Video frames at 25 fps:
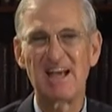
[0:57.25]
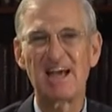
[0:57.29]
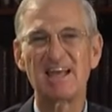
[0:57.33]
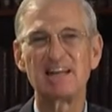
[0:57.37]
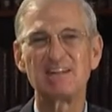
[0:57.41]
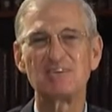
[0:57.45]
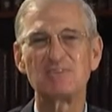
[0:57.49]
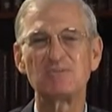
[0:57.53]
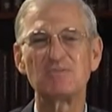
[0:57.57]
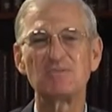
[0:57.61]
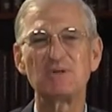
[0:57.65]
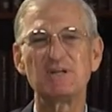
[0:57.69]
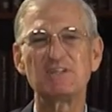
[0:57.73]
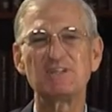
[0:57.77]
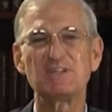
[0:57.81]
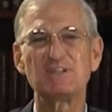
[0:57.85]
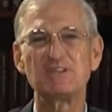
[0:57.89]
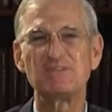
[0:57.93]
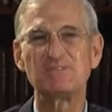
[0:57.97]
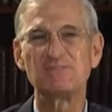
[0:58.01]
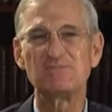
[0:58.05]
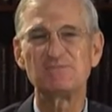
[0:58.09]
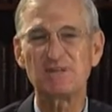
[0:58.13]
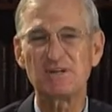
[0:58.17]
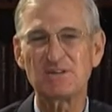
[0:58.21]
and to reach an
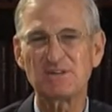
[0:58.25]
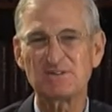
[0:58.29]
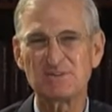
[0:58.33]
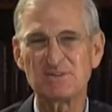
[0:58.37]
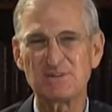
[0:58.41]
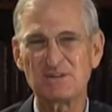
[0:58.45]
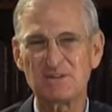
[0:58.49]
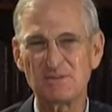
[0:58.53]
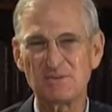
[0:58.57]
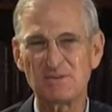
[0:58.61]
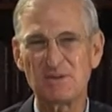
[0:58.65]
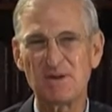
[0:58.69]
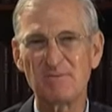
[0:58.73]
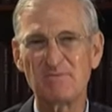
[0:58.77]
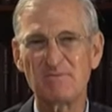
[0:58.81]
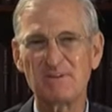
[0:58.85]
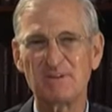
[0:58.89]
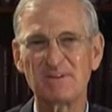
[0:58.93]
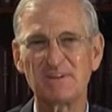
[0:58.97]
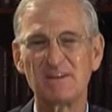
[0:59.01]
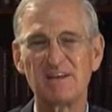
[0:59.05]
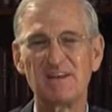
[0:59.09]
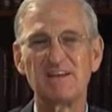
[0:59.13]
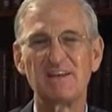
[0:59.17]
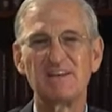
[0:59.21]
efficient
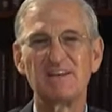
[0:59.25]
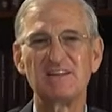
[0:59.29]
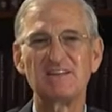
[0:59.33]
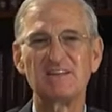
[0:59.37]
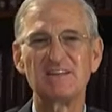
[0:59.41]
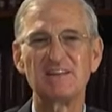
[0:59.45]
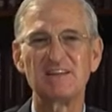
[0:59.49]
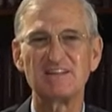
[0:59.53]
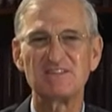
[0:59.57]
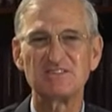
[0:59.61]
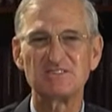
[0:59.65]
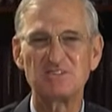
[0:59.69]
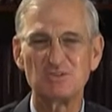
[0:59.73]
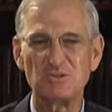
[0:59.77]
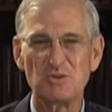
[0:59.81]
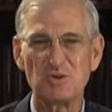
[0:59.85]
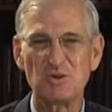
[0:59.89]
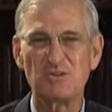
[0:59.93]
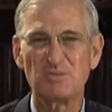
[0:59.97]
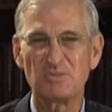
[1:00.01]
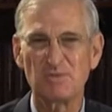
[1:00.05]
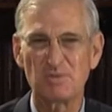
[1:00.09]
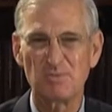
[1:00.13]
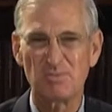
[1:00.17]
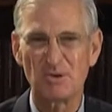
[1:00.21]
agreement that is
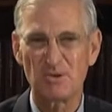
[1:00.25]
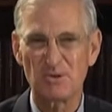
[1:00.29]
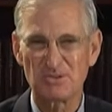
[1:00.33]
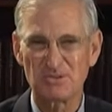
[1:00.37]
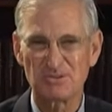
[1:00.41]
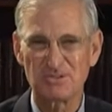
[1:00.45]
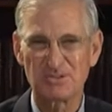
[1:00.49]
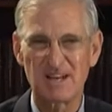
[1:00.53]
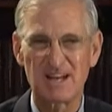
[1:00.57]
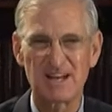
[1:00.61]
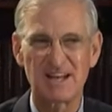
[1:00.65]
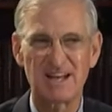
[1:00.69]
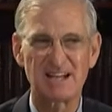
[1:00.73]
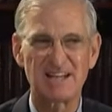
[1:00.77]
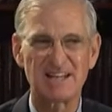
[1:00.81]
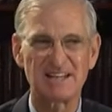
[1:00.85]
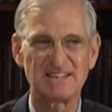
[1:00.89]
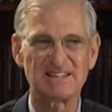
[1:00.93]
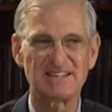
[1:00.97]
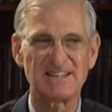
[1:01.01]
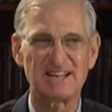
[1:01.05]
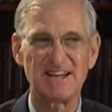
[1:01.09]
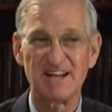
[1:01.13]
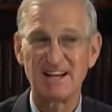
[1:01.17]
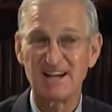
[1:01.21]
good for both
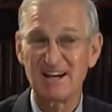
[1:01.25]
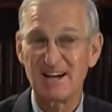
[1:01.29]
sides.